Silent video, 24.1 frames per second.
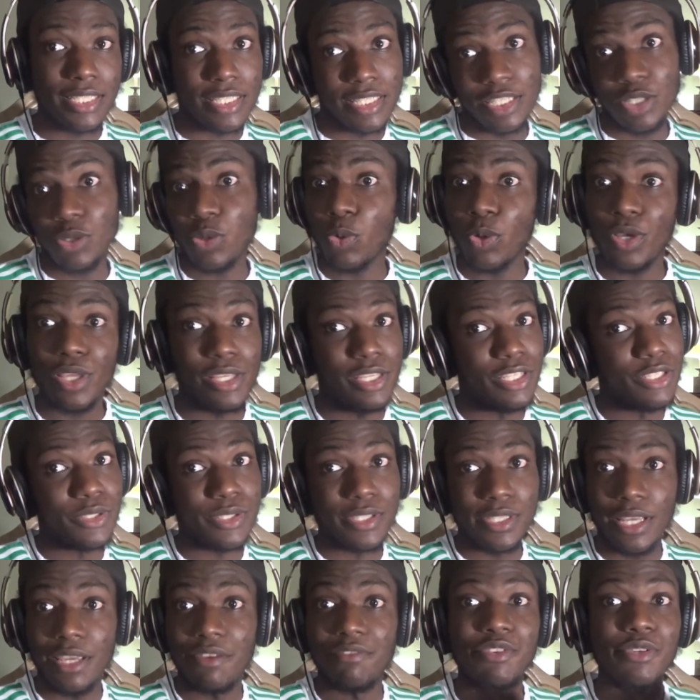
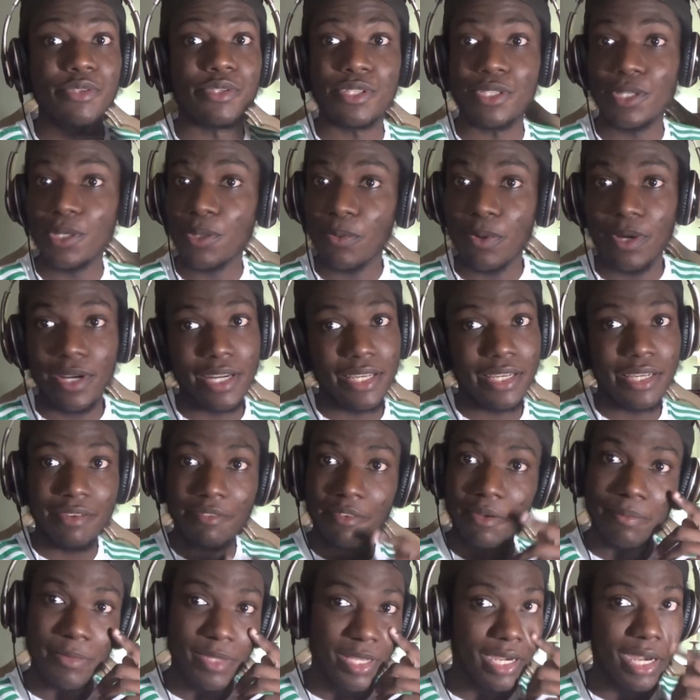if you still want to give
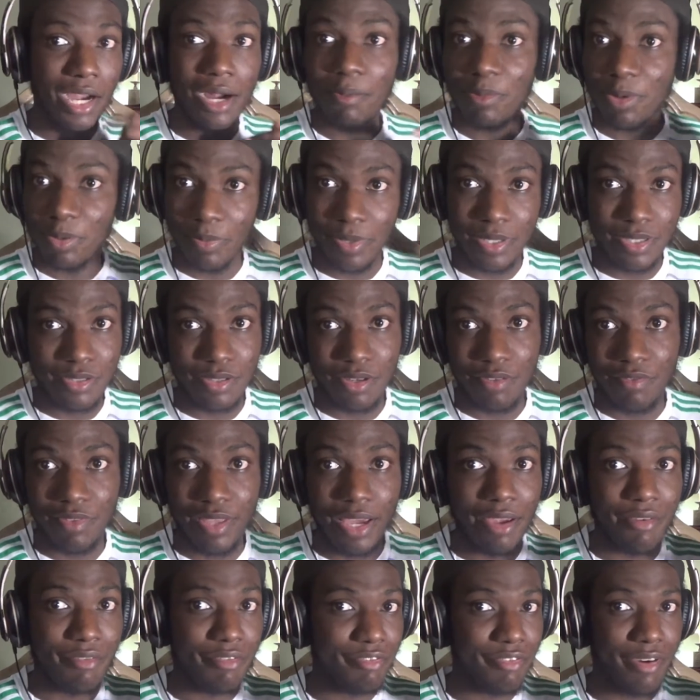them the compliments of
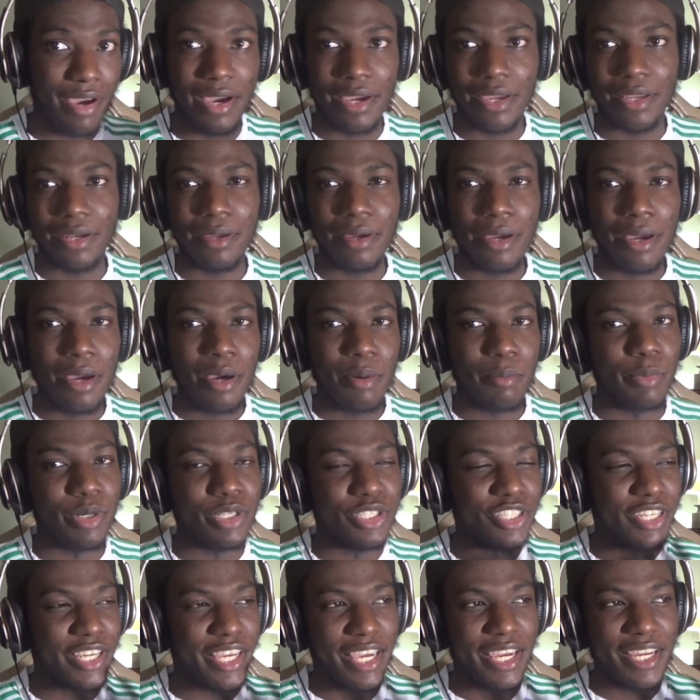that, fine, but
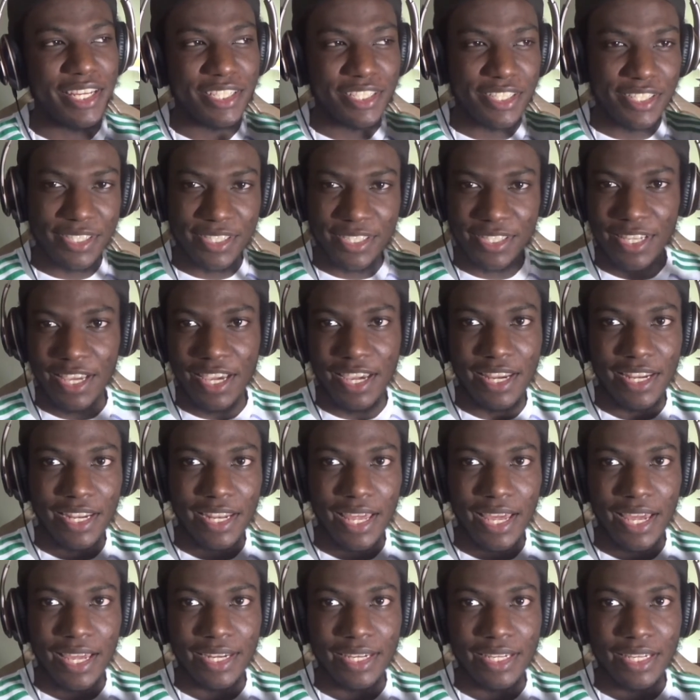you can't just say
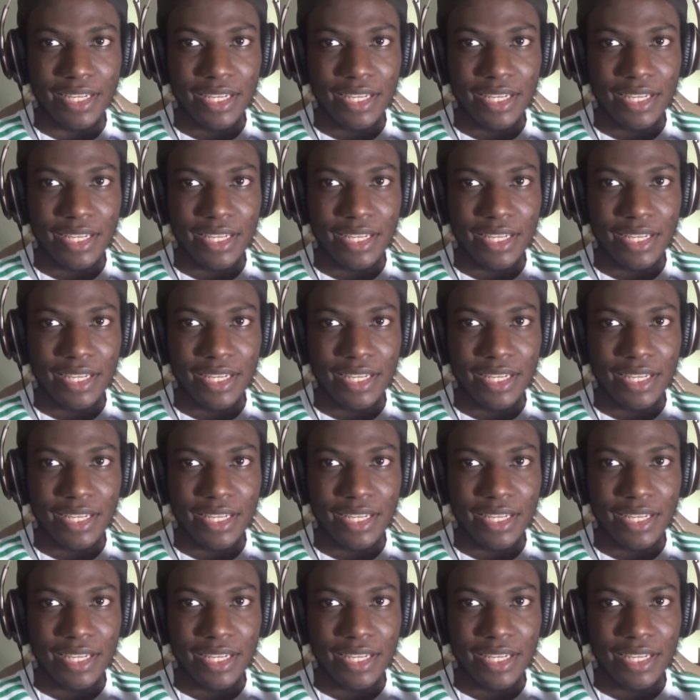that